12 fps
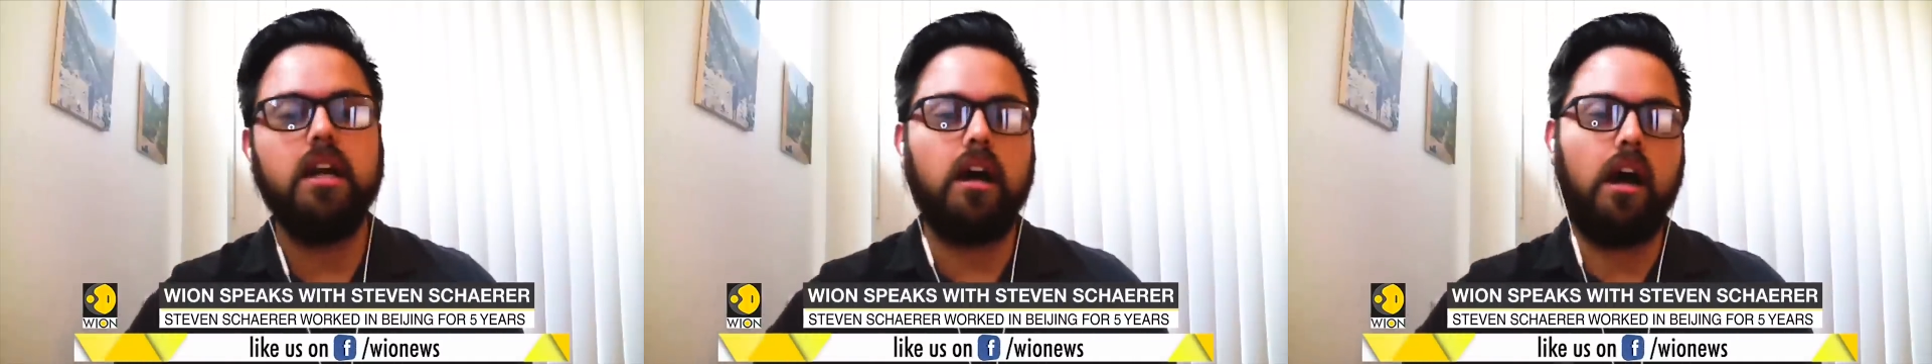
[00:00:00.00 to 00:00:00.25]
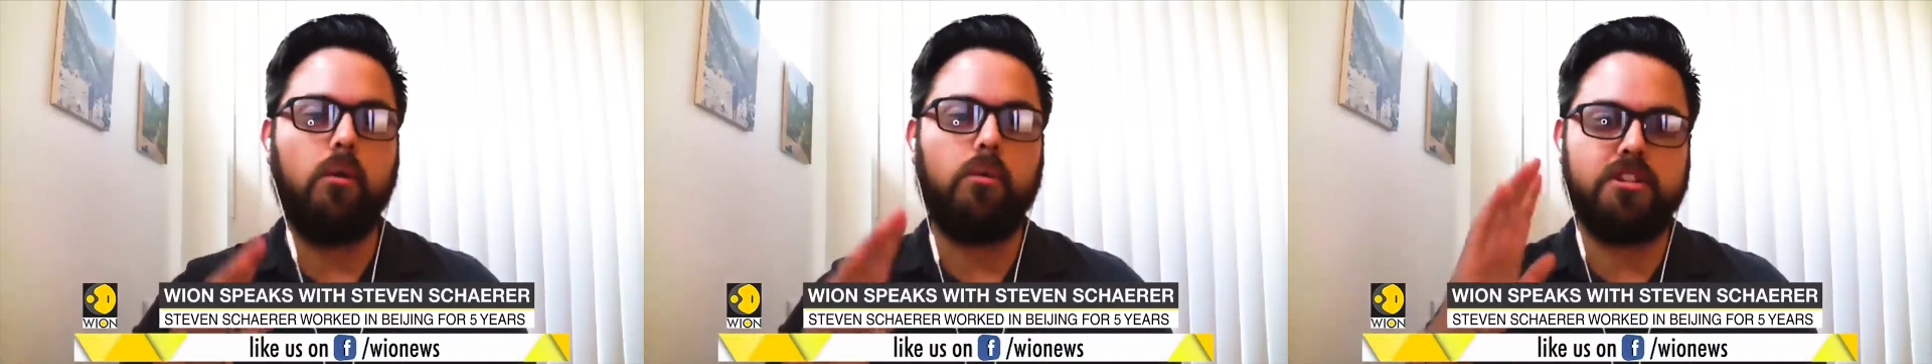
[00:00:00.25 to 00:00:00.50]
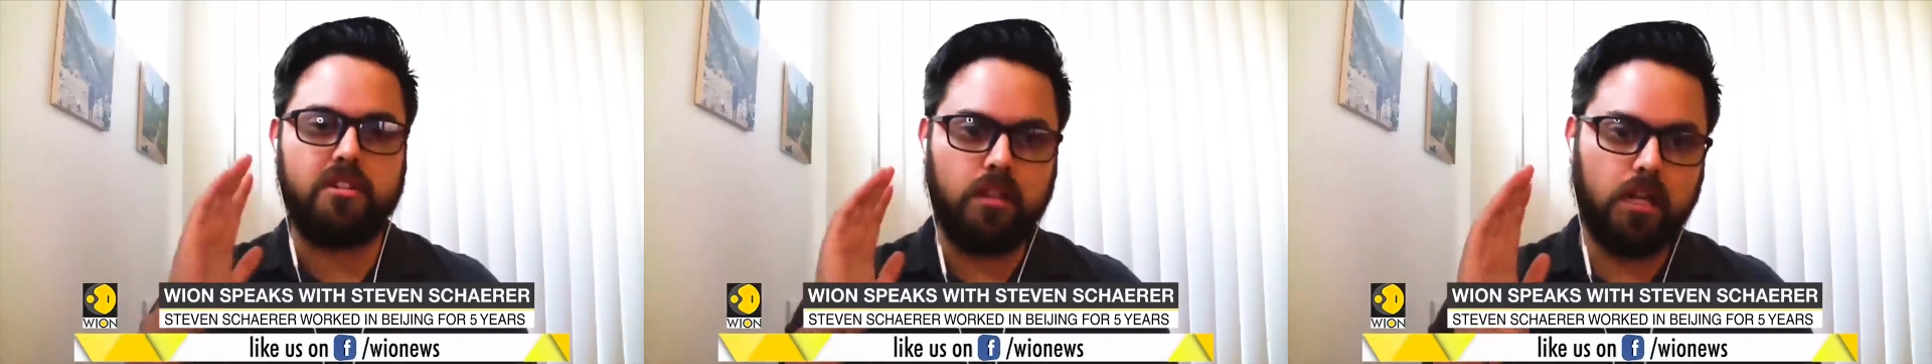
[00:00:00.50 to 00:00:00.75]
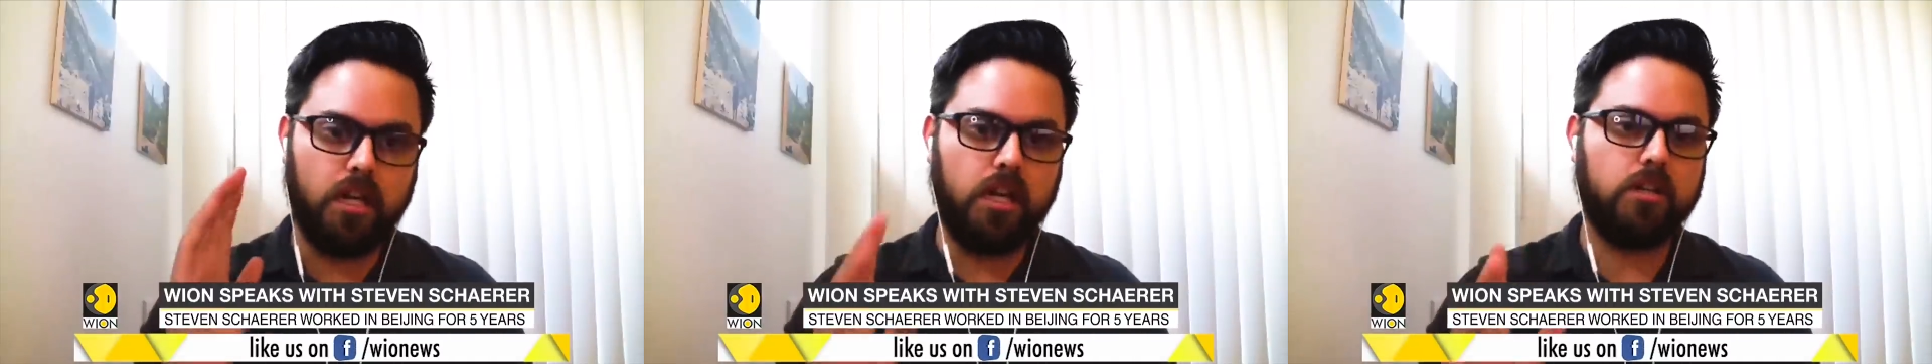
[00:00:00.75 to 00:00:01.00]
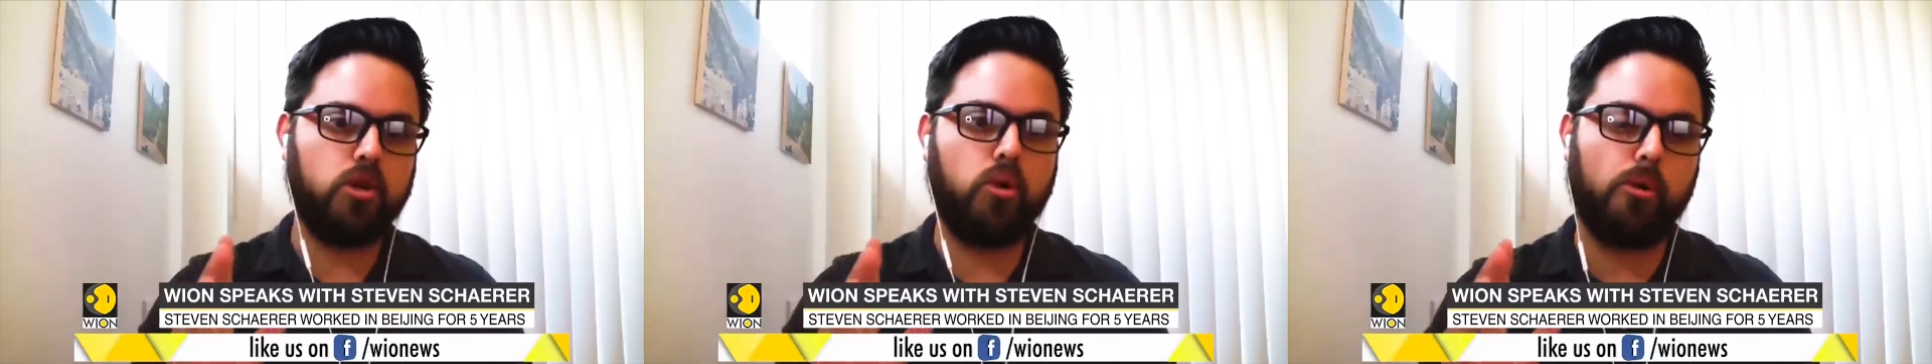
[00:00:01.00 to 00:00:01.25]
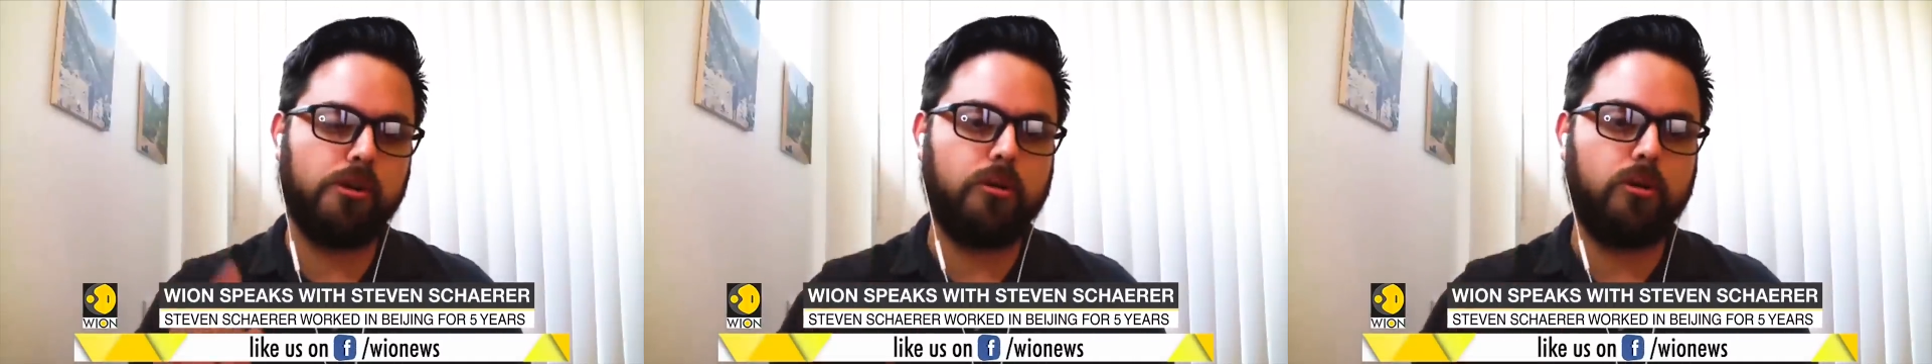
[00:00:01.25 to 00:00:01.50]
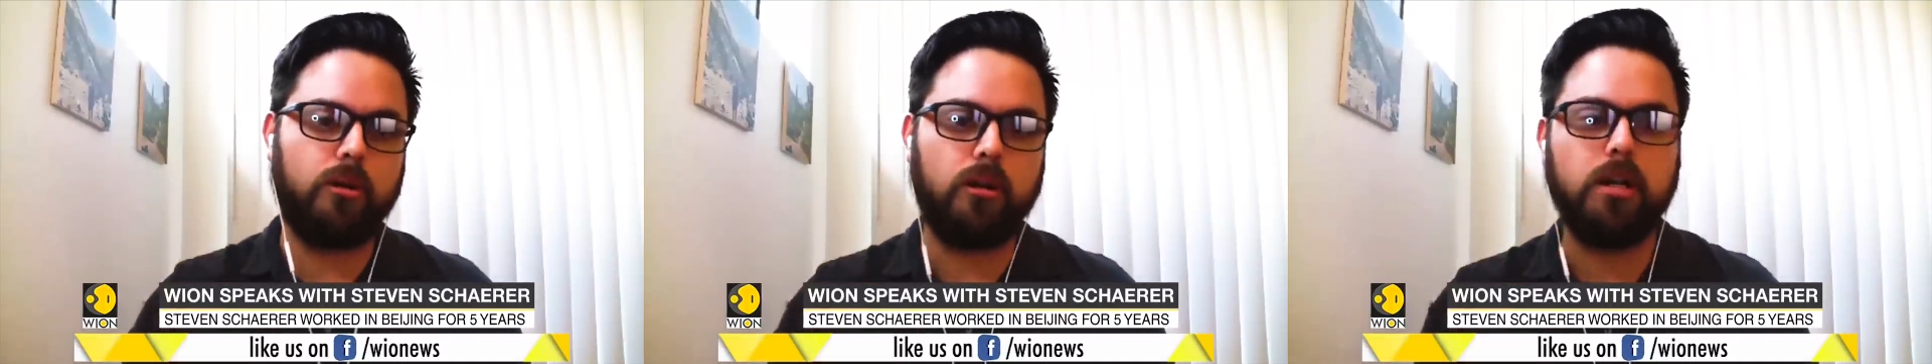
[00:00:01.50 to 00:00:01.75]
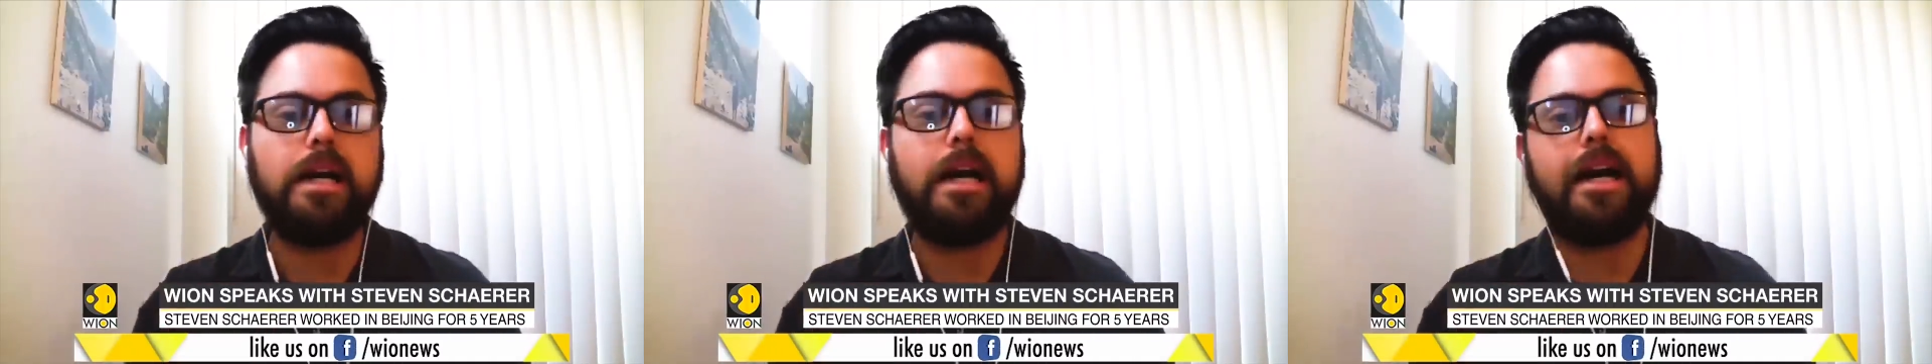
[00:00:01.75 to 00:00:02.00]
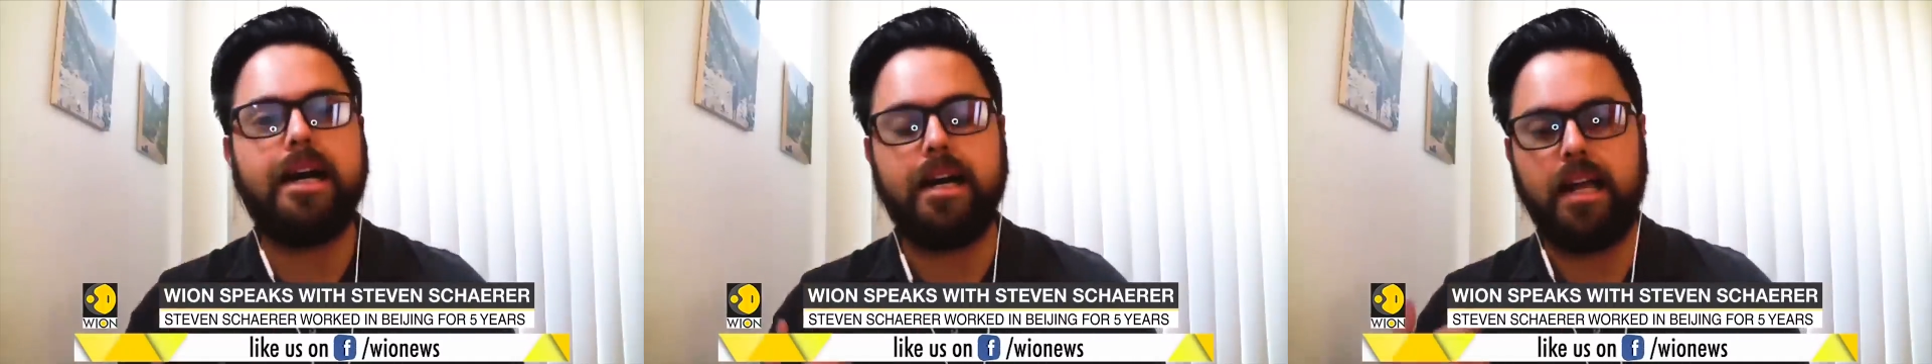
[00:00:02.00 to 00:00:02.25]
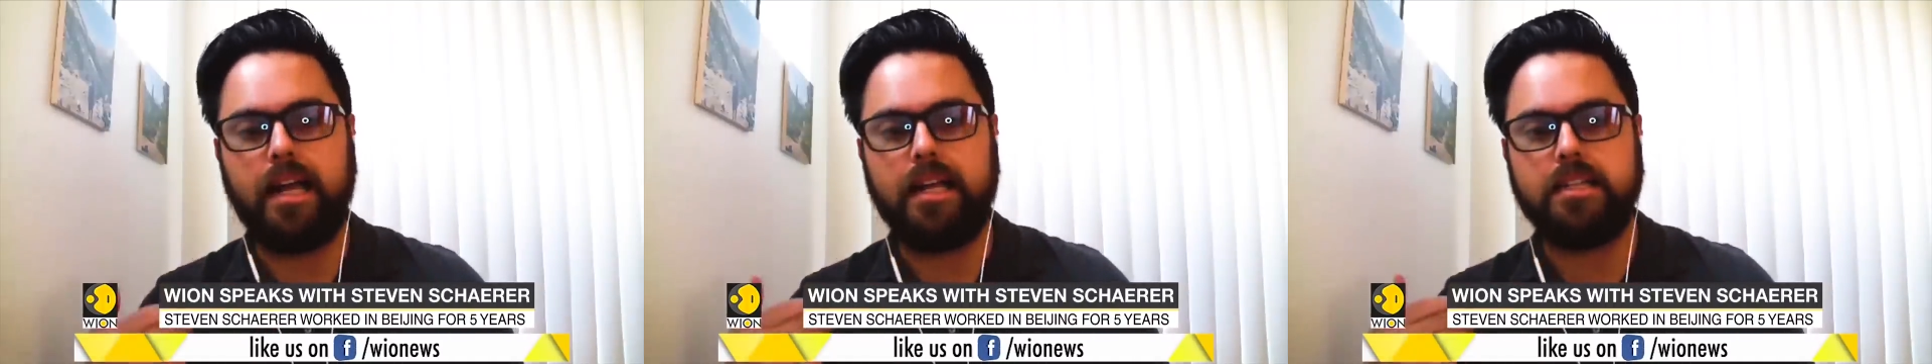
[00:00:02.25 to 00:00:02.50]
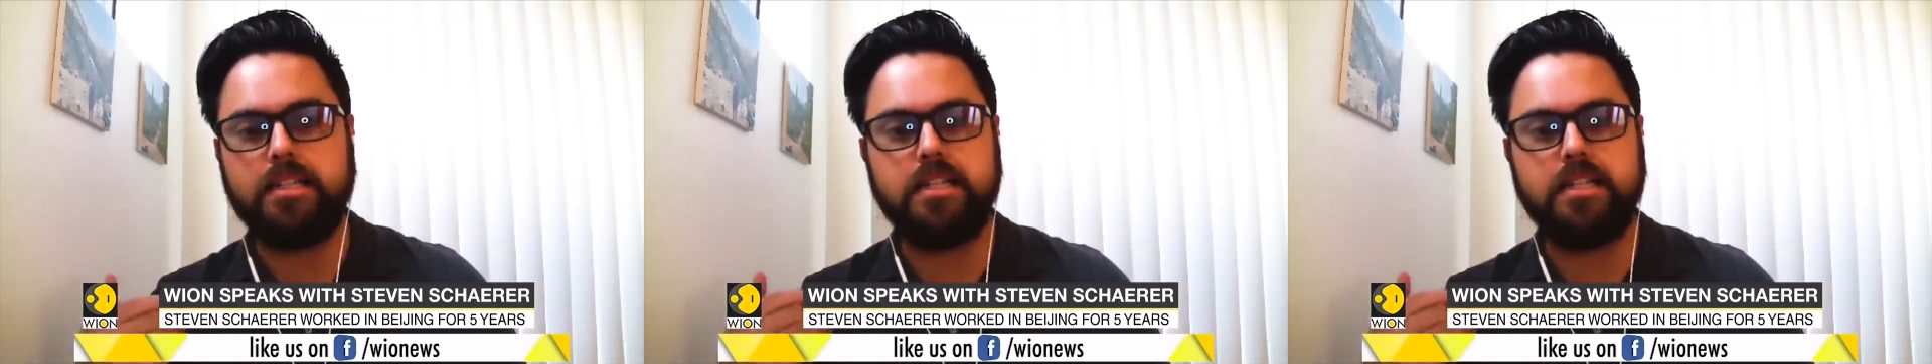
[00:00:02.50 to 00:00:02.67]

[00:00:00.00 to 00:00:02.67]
uh, which is a long corridor uh, and